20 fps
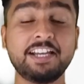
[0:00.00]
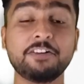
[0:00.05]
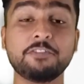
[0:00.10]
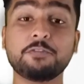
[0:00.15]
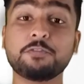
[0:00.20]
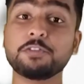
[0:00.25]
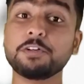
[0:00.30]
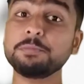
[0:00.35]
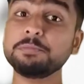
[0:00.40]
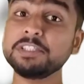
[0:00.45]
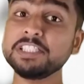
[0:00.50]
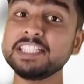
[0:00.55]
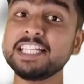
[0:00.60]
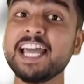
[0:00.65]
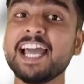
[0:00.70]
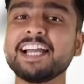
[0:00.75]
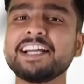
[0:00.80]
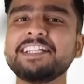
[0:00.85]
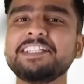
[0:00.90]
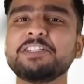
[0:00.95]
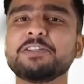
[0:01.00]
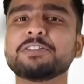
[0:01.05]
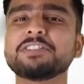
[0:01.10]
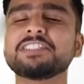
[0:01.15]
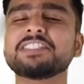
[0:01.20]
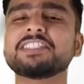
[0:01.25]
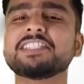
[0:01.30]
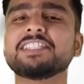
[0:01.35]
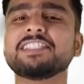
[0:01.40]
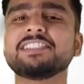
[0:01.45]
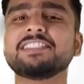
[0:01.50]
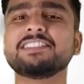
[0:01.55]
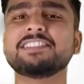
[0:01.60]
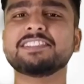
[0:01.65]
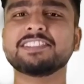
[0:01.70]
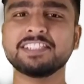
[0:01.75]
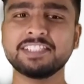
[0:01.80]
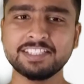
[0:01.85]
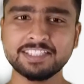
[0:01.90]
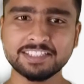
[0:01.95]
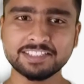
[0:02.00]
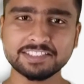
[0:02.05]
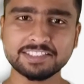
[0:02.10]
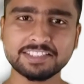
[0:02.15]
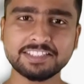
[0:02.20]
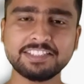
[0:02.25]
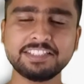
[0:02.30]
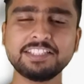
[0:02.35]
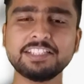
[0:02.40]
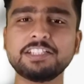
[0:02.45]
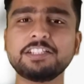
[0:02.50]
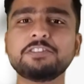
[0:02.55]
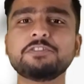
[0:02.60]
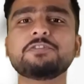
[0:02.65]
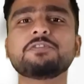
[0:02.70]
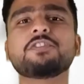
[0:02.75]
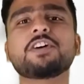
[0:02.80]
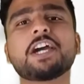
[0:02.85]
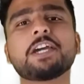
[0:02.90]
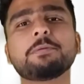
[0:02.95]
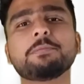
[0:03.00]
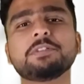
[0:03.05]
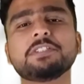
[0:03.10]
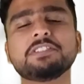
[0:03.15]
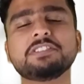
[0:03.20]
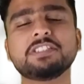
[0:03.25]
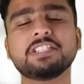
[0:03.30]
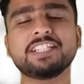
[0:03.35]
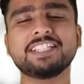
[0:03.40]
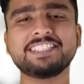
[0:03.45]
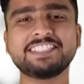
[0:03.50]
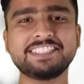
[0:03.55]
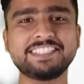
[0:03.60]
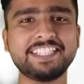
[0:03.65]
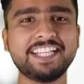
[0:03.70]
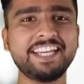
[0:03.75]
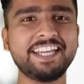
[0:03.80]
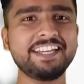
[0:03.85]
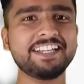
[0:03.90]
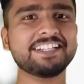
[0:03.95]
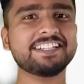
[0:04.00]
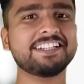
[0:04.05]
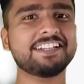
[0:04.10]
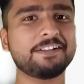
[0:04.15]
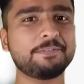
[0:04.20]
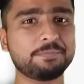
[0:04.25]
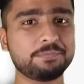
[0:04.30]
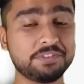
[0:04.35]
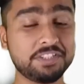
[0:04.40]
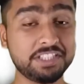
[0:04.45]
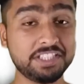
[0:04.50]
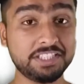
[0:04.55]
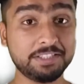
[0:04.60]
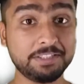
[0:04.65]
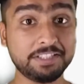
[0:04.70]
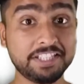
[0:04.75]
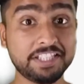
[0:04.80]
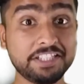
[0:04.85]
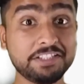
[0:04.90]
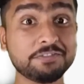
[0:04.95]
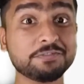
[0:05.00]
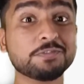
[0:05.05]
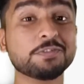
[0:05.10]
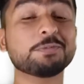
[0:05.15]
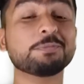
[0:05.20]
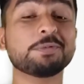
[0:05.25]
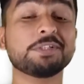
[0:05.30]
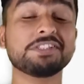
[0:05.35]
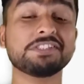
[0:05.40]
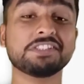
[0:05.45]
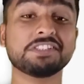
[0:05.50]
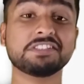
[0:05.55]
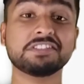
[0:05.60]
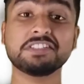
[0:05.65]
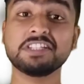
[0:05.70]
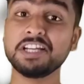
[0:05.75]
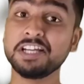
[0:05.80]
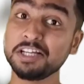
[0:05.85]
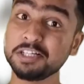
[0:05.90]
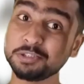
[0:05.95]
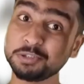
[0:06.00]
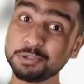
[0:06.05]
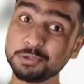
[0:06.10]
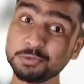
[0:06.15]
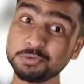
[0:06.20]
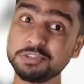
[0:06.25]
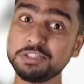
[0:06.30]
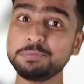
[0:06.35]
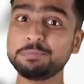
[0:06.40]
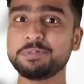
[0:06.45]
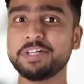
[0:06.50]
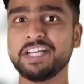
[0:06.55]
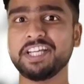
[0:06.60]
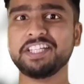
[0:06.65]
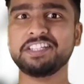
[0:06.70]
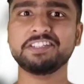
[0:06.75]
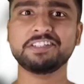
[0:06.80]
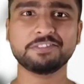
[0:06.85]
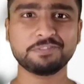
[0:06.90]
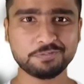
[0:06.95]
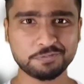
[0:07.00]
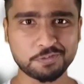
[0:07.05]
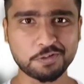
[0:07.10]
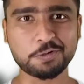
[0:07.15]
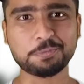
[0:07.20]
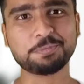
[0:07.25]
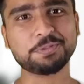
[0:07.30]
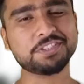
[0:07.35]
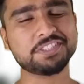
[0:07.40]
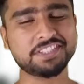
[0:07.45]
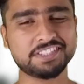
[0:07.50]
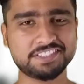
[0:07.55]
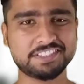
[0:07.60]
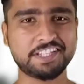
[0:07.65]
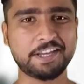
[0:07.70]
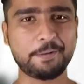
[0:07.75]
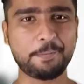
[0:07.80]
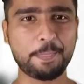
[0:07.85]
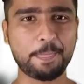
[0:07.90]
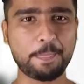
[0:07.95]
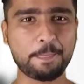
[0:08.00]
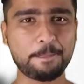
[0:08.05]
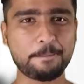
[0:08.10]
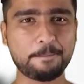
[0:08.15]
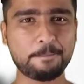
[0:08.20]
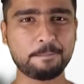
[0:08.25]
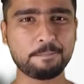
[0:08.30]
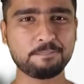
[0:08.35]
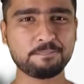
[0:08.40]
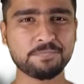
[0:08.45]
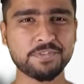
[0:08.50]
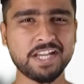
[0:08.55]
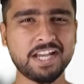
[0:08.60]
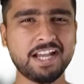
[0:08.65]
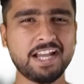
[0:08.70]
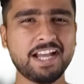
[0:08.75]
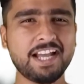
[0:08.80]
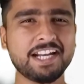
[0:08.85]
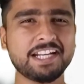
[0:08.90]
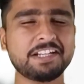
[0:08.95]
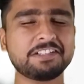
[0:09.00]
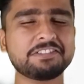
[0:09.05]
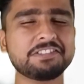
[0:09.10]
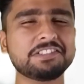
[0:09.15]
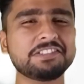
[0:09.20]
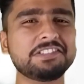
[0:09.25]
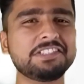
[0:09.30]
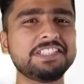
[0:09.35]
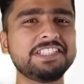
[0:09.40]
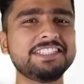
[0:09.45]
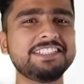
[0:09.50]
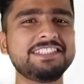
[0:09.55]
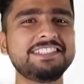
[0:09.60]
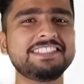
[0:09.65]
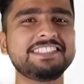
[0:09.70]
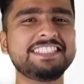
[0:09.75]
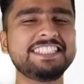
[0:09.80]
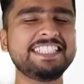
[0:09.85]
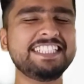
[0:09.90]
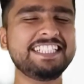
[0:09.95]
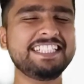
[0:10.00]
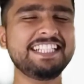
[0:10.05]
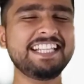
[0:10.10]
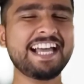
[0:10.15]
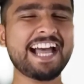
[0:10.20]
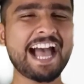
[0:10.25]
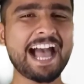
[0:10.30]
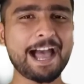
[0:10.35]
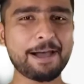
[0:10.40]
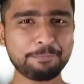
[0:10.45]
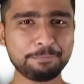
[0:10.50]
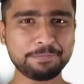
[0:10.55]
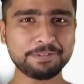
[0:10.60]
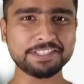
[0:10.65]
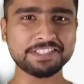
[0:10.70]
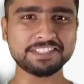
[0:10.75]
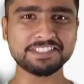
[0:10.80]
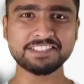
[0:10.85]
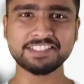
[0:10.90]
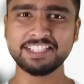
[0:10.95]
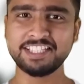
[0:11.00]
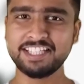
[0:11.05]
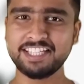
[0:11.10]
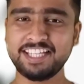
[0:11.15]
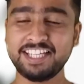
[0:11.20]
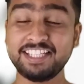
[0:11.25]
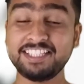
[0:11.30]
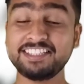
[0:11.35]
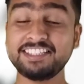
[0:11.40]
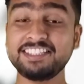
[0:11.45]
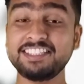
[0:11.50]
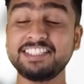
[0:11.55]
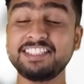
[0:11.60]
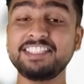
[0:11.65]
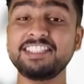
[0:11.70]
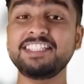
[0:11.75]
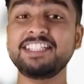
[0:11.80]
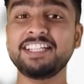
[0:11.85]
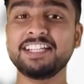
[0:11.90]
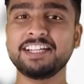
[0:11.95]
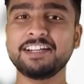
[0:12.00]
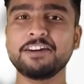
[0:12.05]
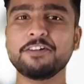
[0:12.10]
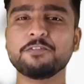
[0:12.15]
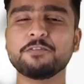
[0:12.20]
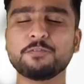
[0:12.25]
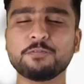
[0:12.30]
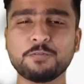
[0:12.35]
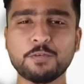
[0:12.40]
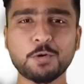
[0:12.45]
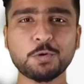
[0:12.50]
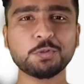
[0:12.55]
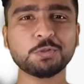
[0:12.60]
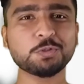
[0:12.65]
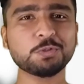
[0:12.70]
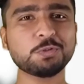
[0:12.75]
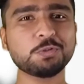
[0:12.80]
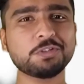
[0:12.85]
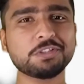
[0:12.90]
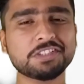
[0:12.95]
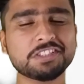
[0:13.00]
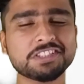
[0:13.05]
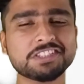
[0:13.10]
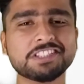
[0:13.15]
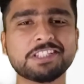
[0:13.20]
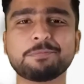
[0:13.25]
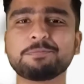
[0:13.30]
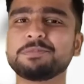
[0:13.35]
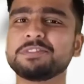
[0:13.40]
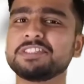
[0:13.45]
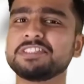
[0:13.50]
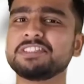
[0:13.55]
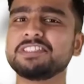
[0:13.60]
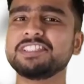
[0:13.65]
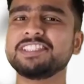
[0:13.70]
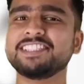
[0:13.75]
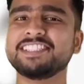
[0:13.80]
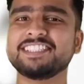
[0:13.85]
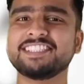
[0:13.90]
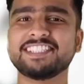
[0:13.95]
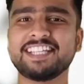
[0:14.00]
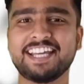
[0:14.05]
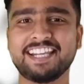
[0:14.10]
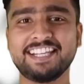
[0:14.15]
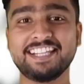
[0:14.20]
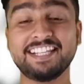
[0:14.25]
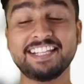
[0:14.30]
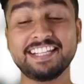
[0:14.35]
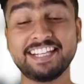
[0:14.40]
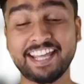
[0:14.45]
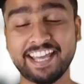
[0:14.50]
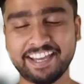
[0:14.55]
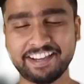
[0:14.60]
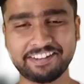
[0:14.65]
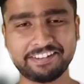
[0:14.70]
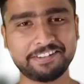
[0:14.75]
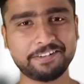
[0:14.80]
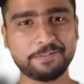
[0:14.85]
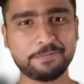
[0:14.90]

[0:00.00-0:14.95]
From the ganglion cells, the nerve fibers take the information to the brain for processing. Now, the real deal happens in the photoreceptor cell layer.